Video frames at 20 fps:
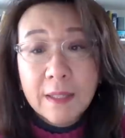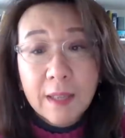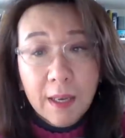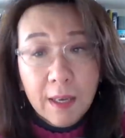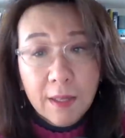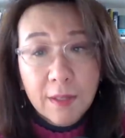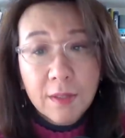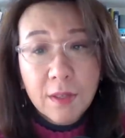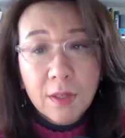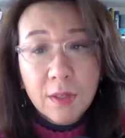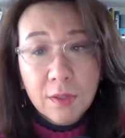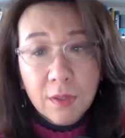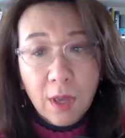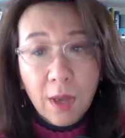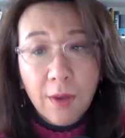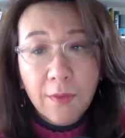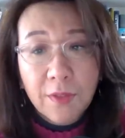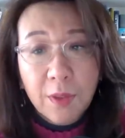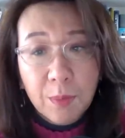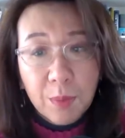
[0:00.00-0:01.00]
does
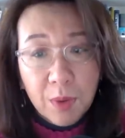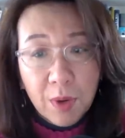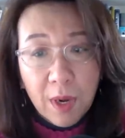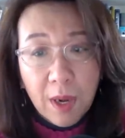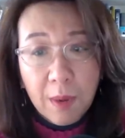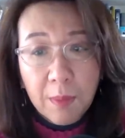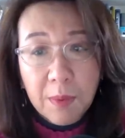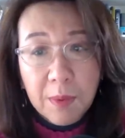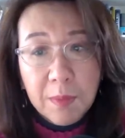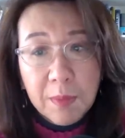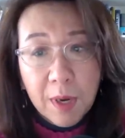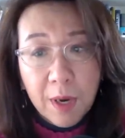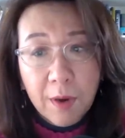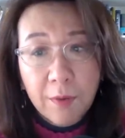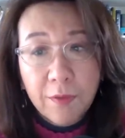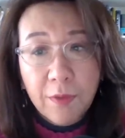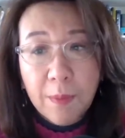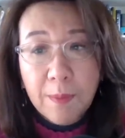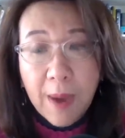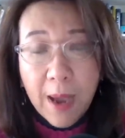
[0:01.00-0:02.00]
solve the problem
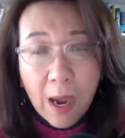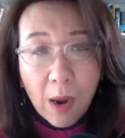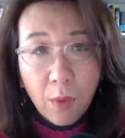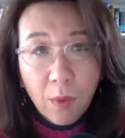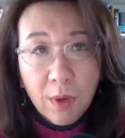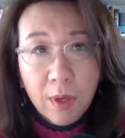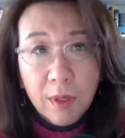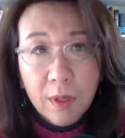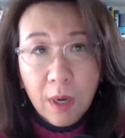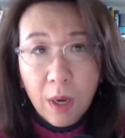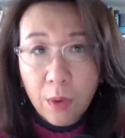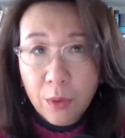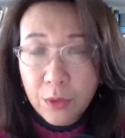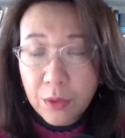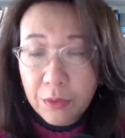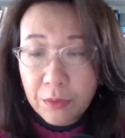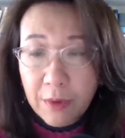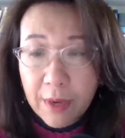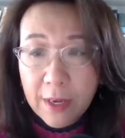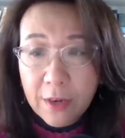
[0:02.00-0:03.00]
of power
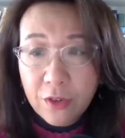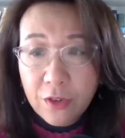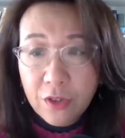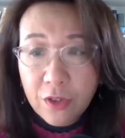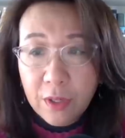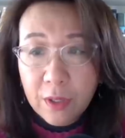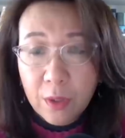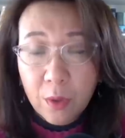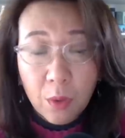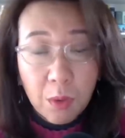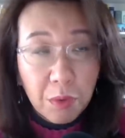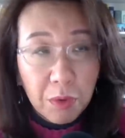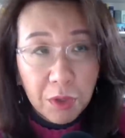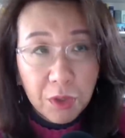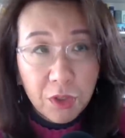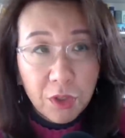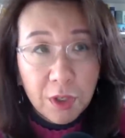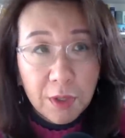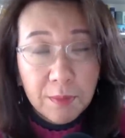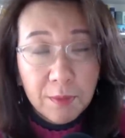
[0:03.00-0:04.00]
alteration or
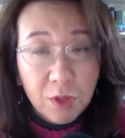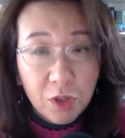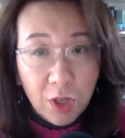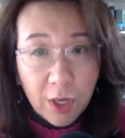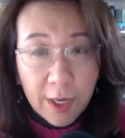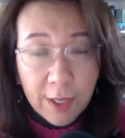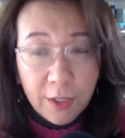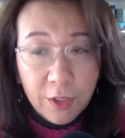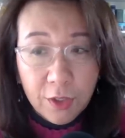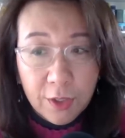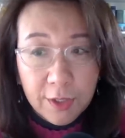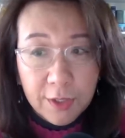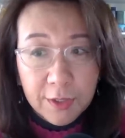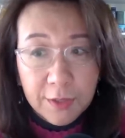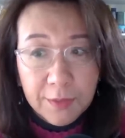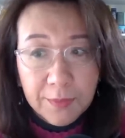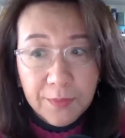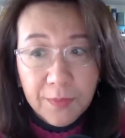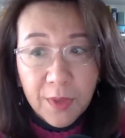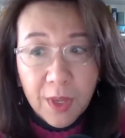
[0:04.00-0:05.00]
regime
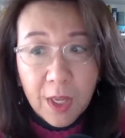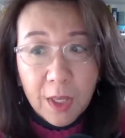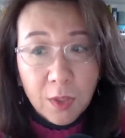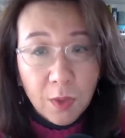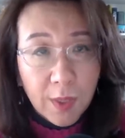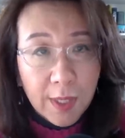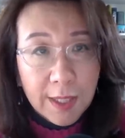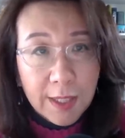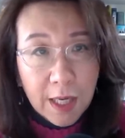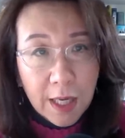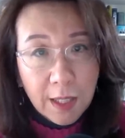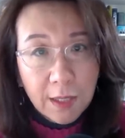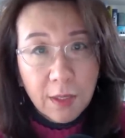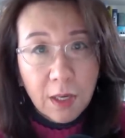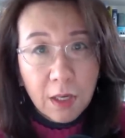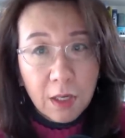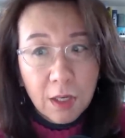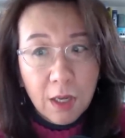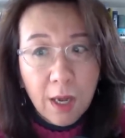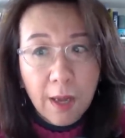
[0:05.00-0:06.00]
changes. So he does
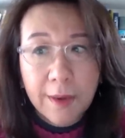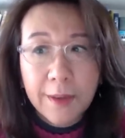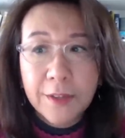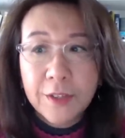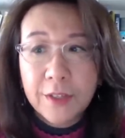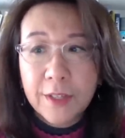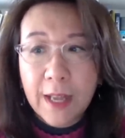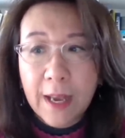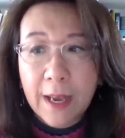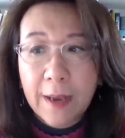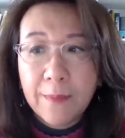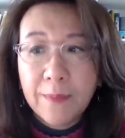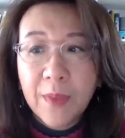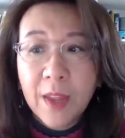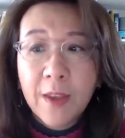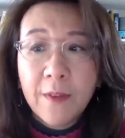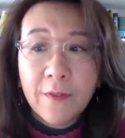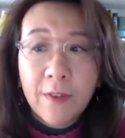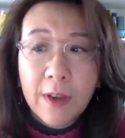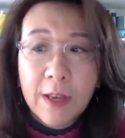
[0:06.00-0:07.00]
acknowledge that.
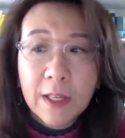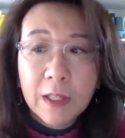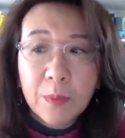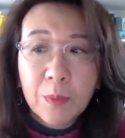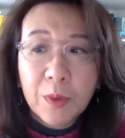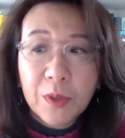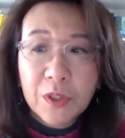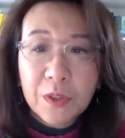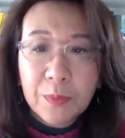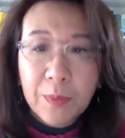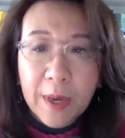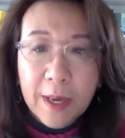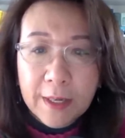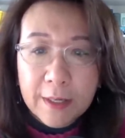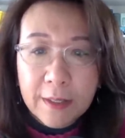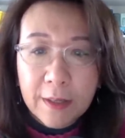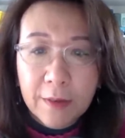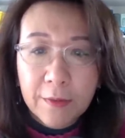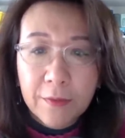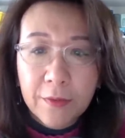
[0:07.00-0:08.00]
From his
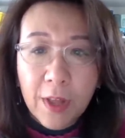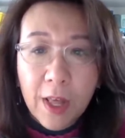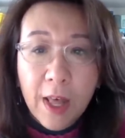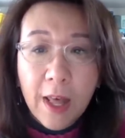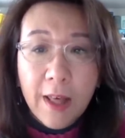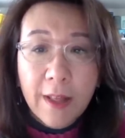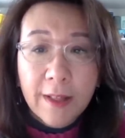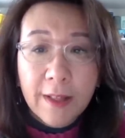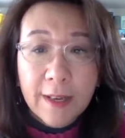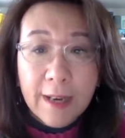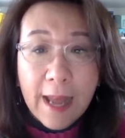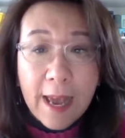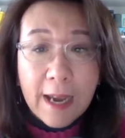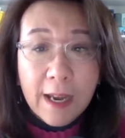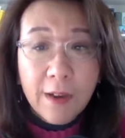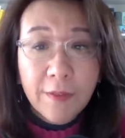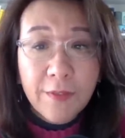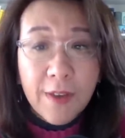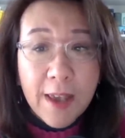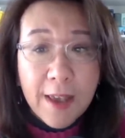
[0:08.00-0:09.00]
perspective, the
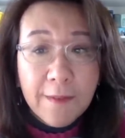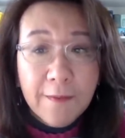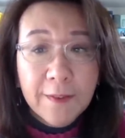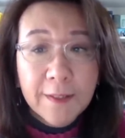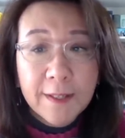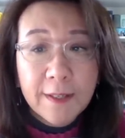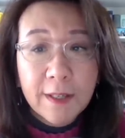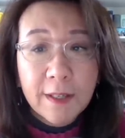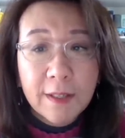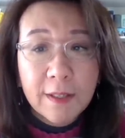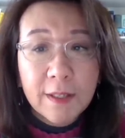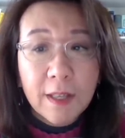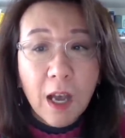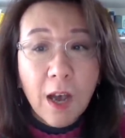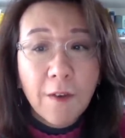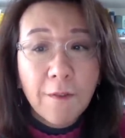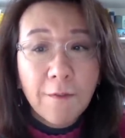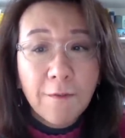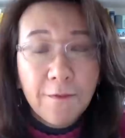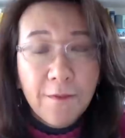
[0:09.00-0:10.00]
lack of emphasis
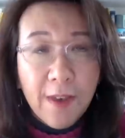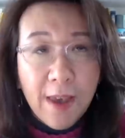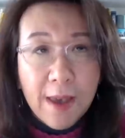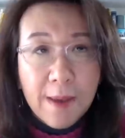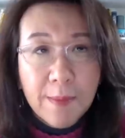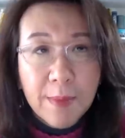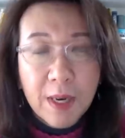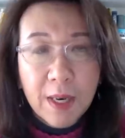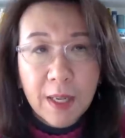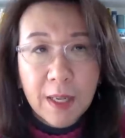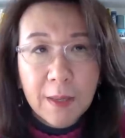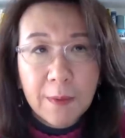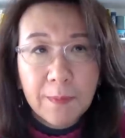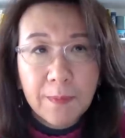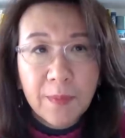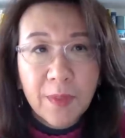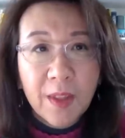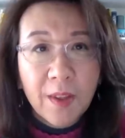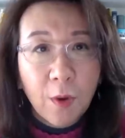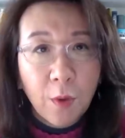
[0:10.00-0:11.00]
on family
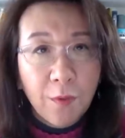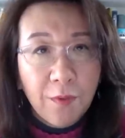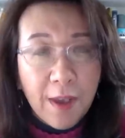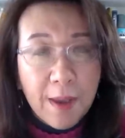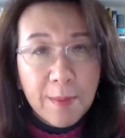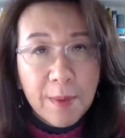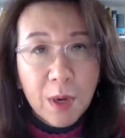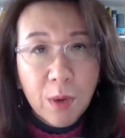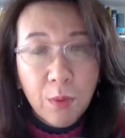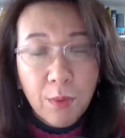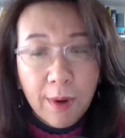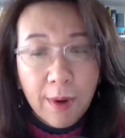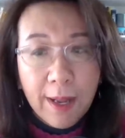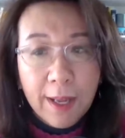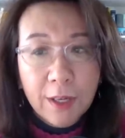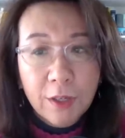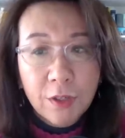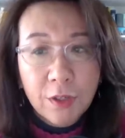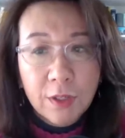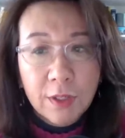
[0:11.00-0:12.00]
or family
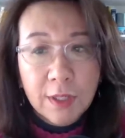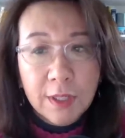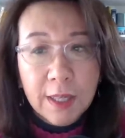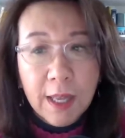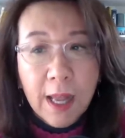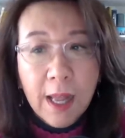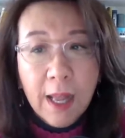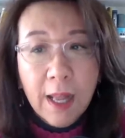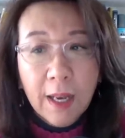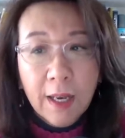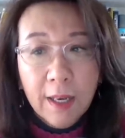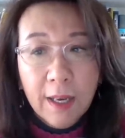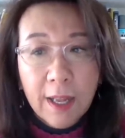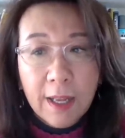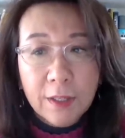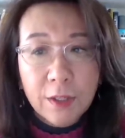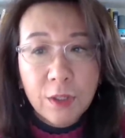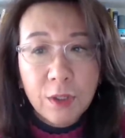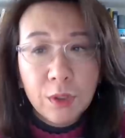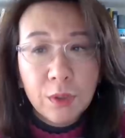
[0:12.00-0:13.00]
relations
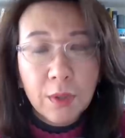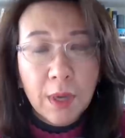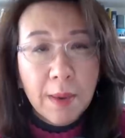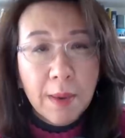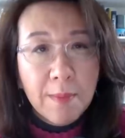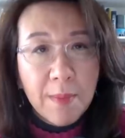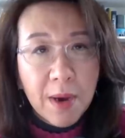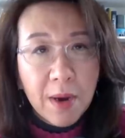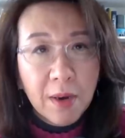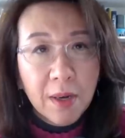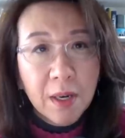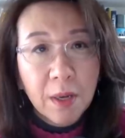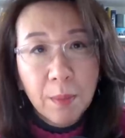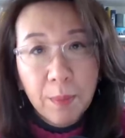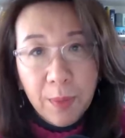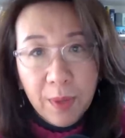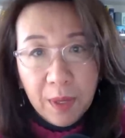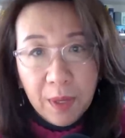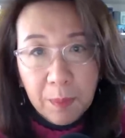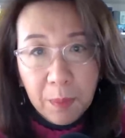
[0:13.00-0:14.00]
led to American
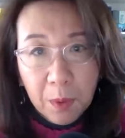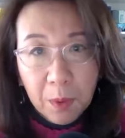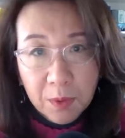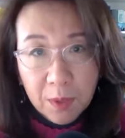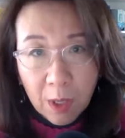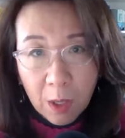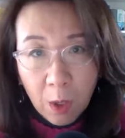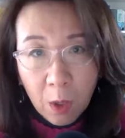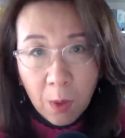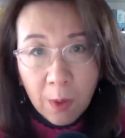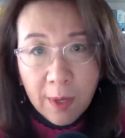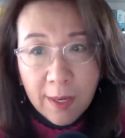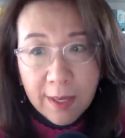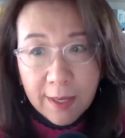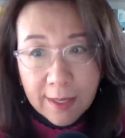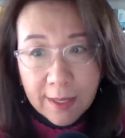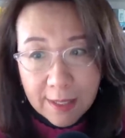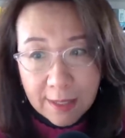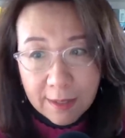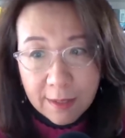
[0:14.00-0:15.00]
people's
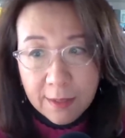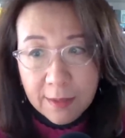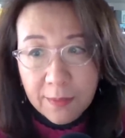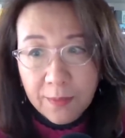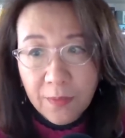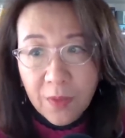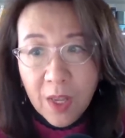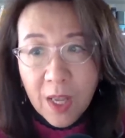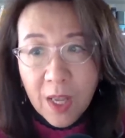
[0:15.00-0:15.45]
loneliness.